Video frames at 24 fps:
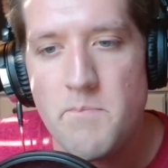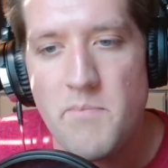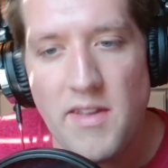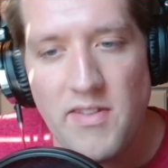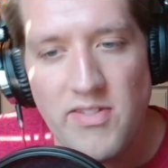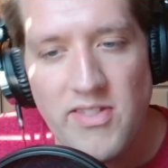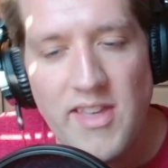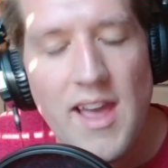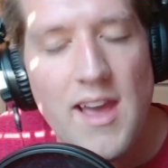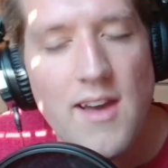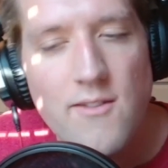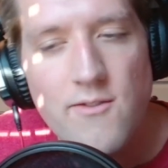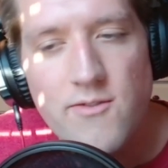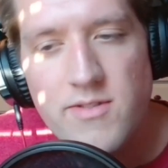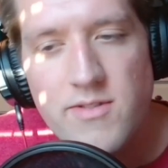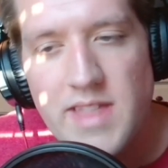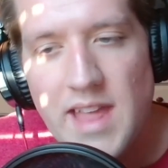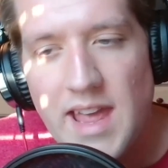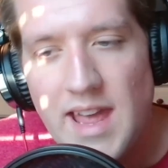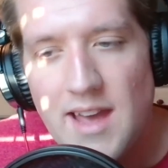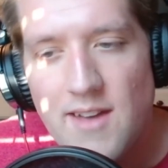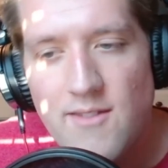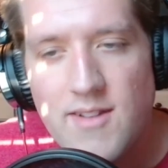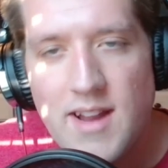Like they
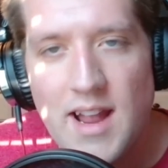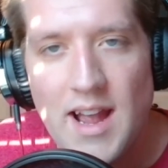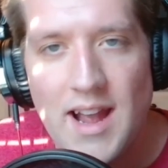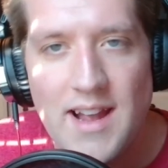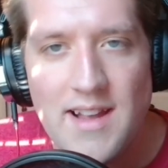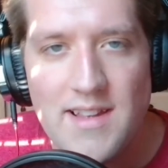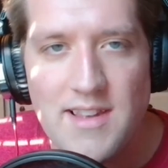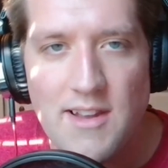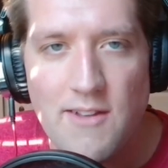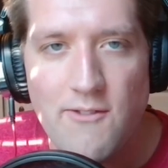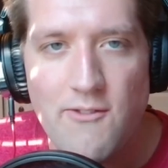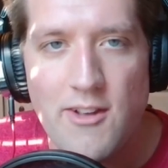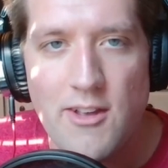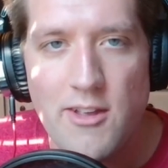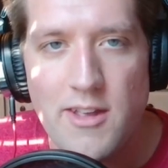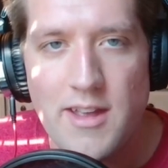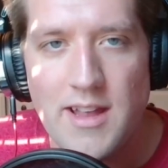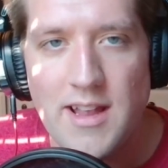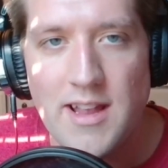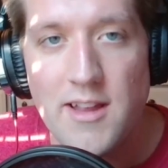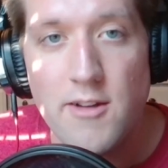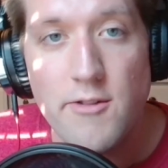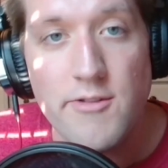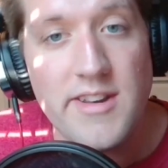have guys, I feel
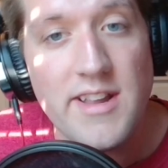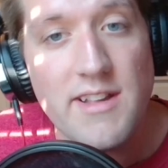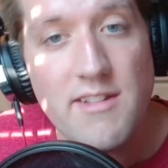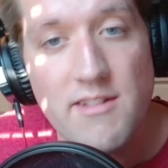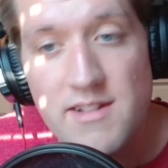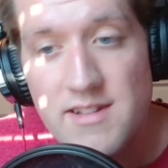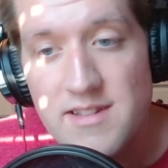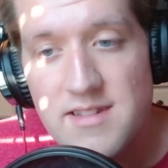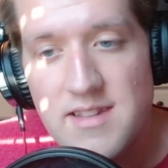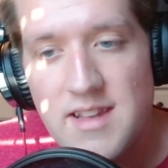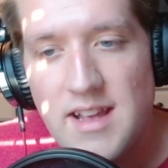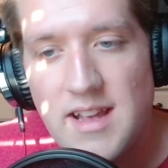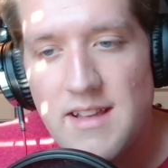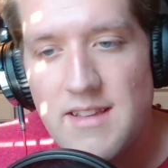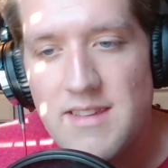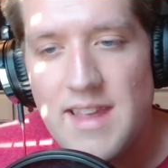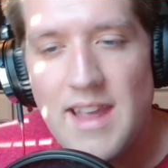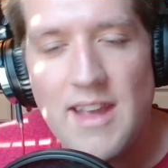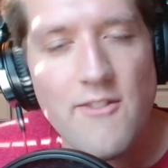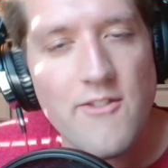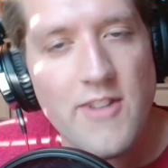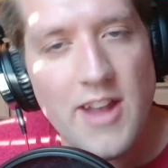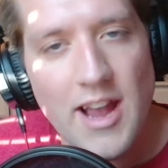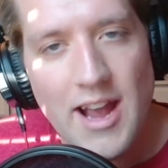like, Dylan Cease,
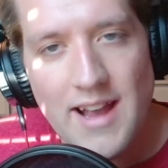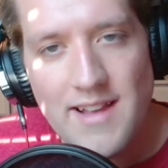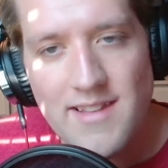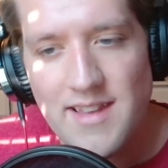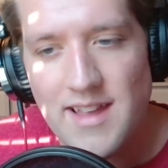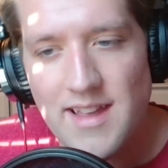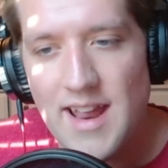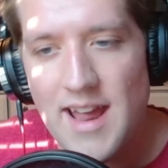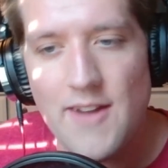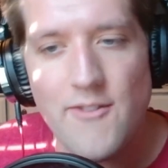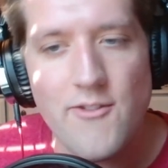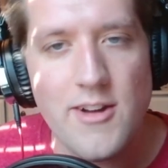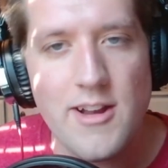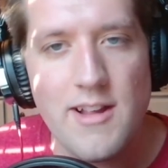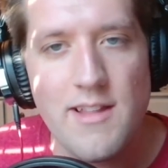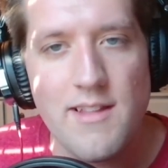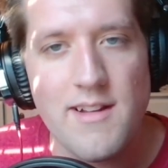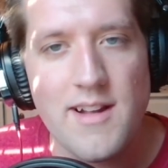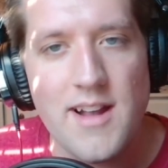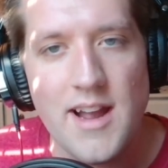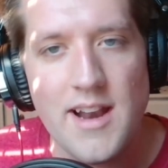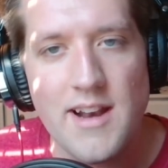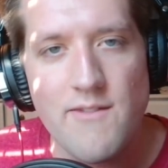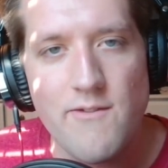they have guys at every
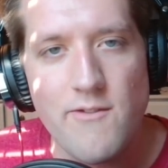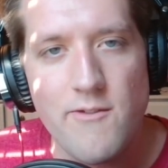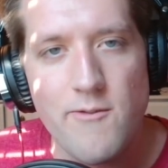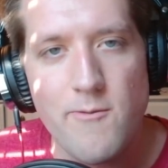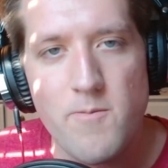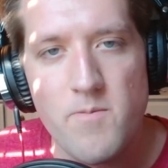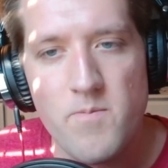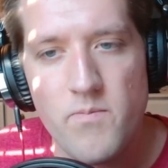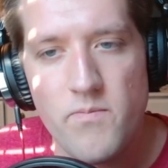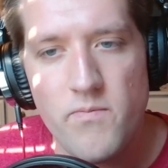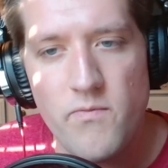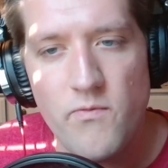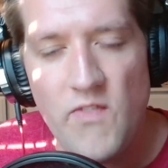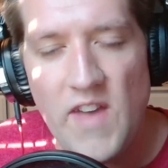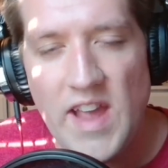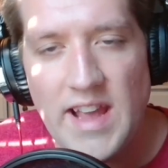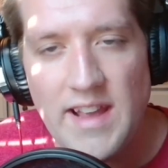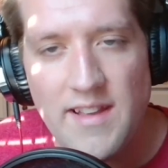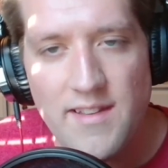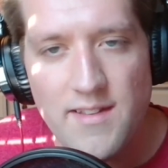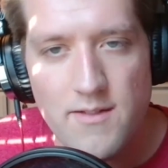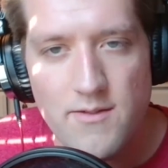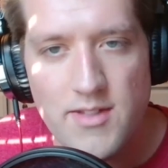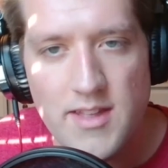kind of
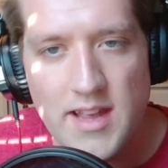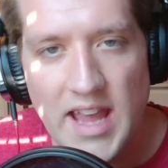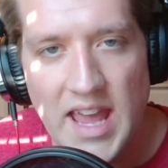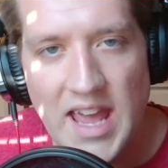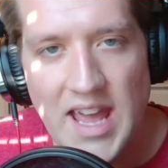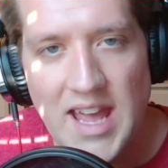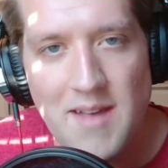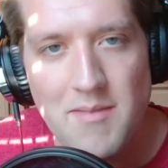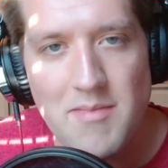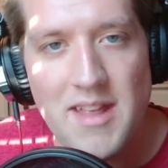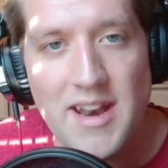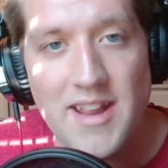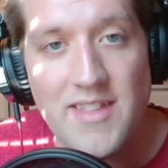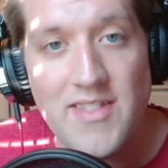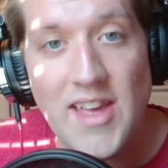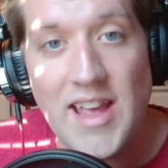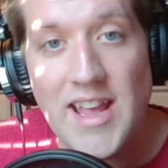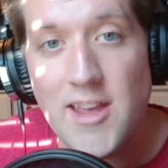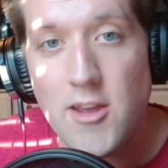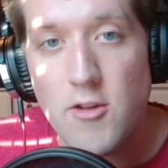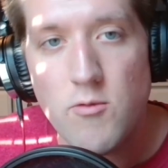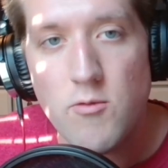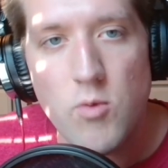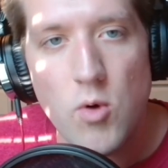phase of the game that I
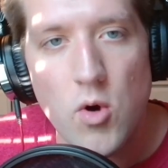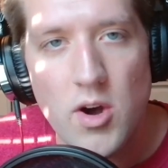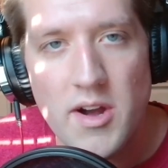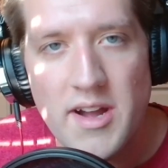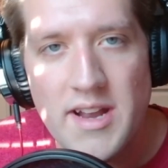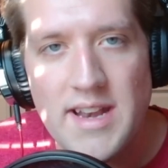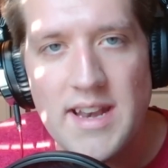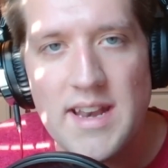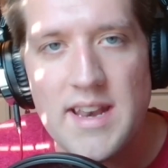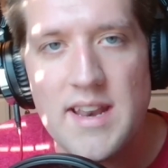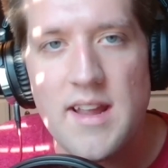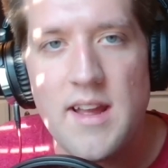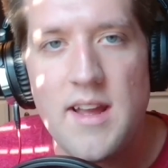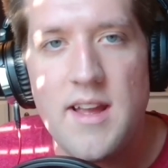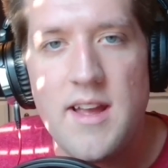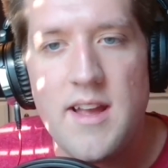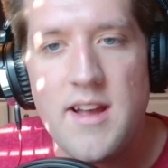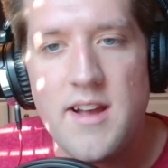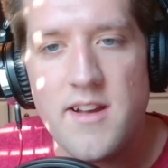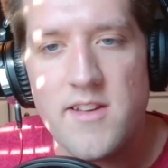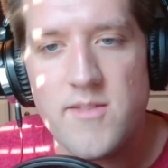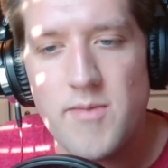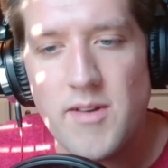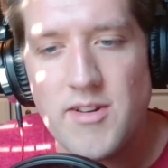think you want,
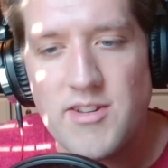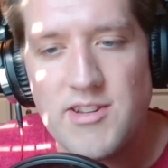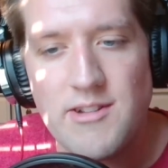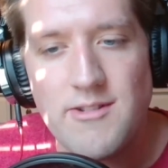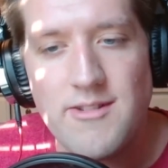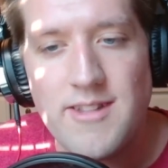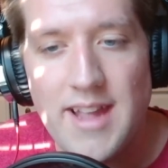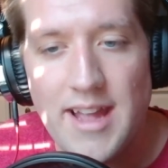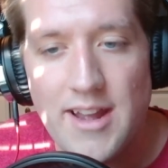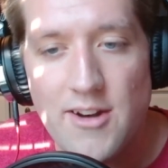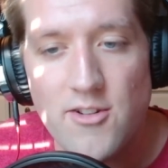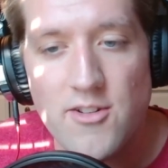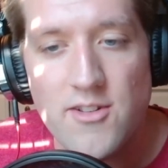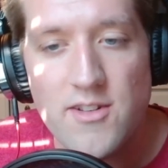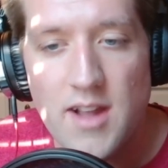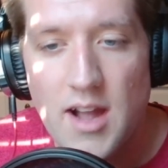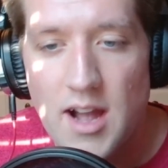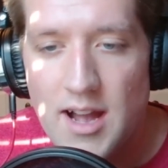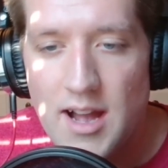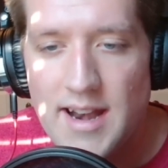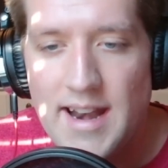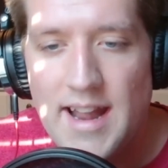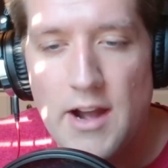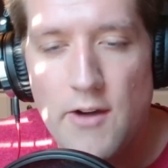especially Tanner
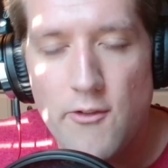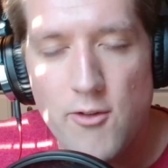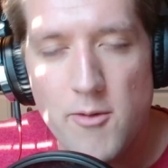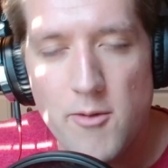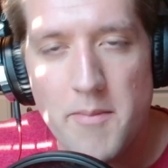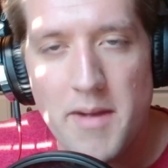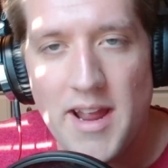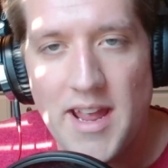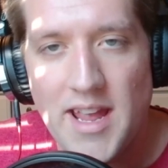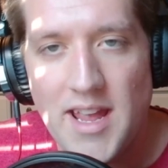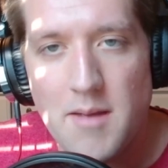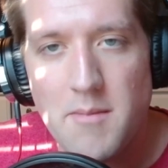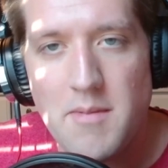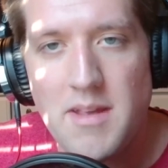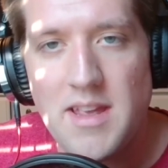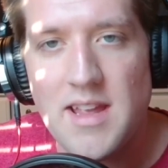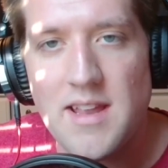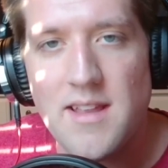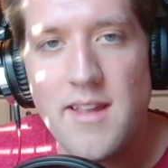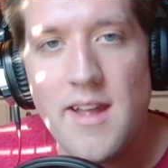Scott now from Miami.